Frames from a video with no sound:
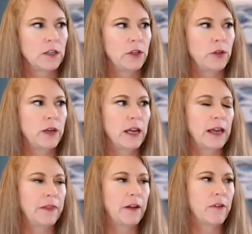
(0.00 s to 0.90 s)
You can
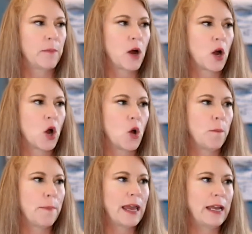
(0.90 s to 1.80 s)
get there from our
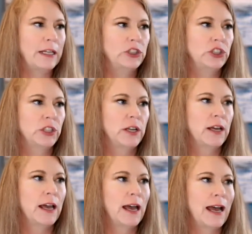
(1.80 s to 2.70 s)
homepage
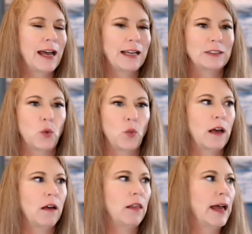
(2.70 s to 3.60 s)
as
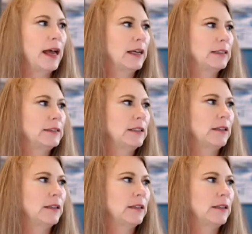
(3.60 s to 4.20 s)
well as